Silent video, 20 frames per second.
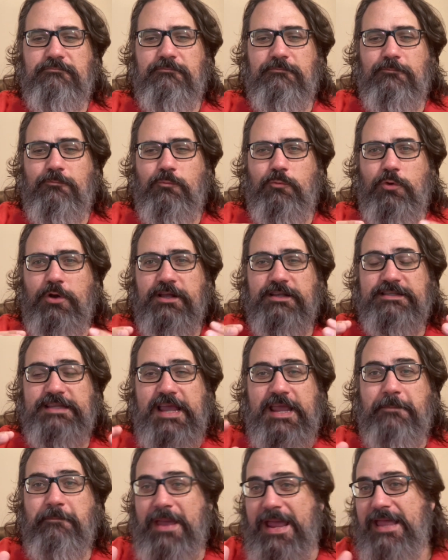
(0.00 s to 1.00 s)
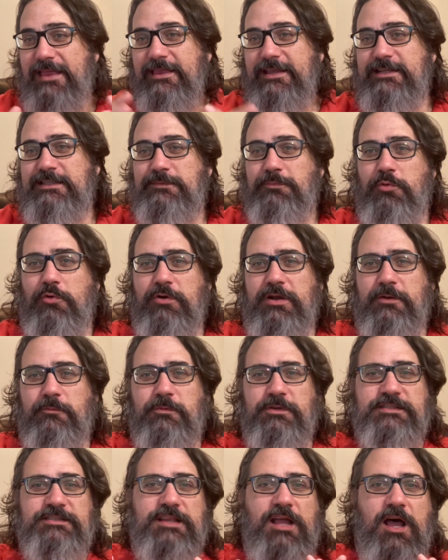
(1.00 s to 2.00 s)
was a manly sport and
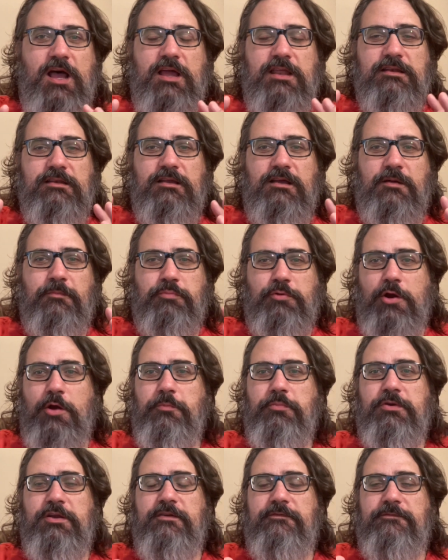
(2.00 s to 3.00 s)
was not appropriate